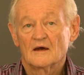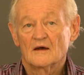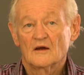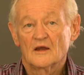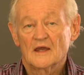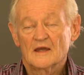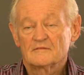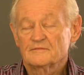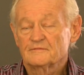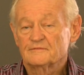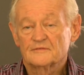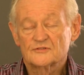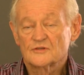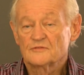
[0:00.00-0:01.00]
have
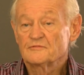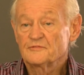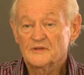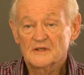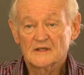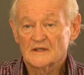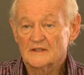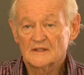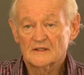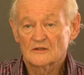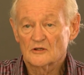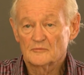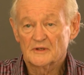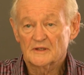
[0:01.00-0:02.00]
severe
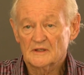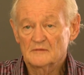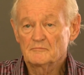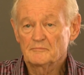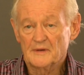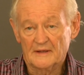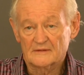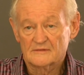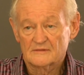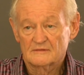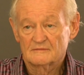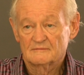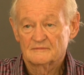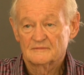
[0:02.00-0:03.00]
economic impact.
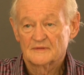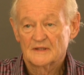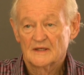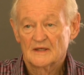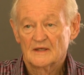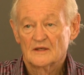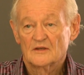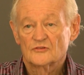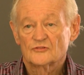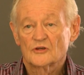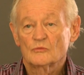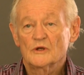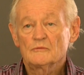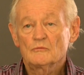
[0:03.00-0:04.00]

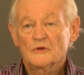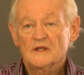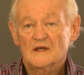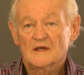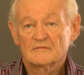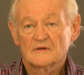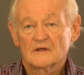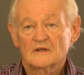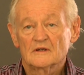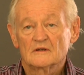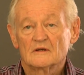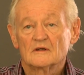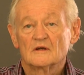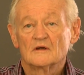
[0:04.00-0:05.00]
So when we have an
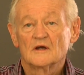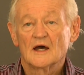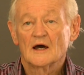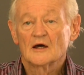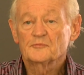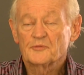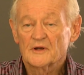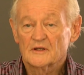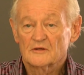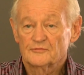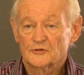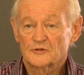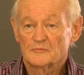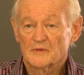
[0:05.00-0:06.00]
outbreak of
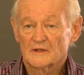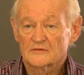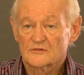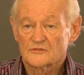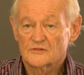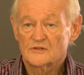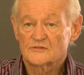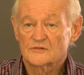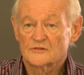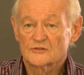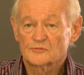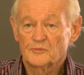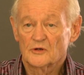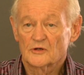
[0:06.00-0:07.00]
foot and mouth disease in
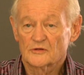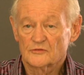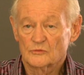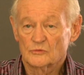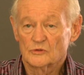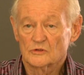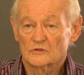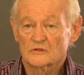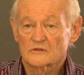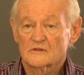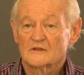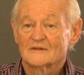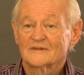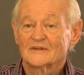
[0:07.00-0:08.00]
this part of the world,
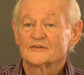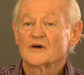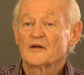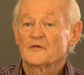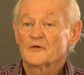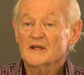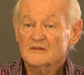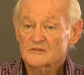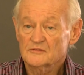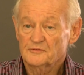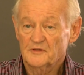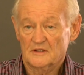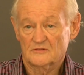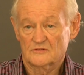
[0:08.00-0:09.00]
the direct
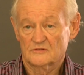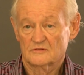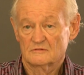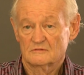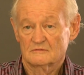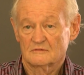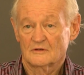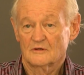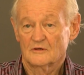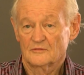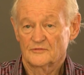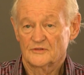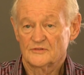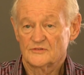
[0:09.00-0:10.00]
effects
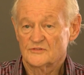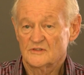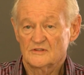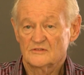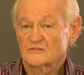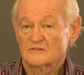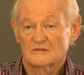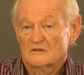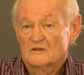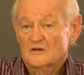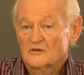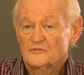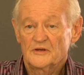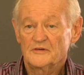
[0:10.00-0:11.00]
of the disease
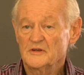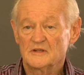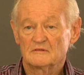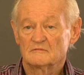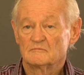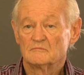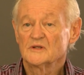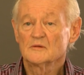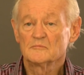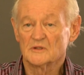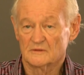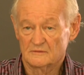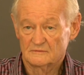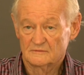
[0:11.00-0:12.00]
are very
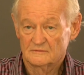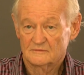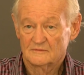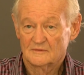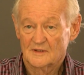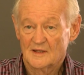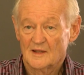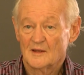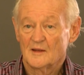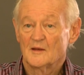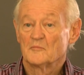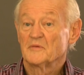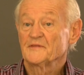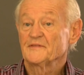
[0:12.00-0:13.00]
minimal.
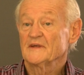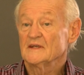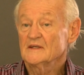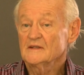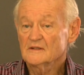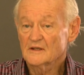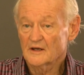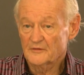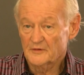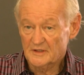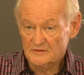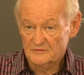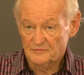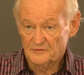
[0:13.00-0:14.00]
But the
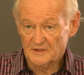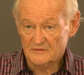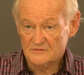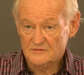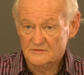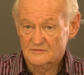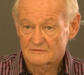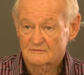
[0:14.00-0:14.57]
indirect effects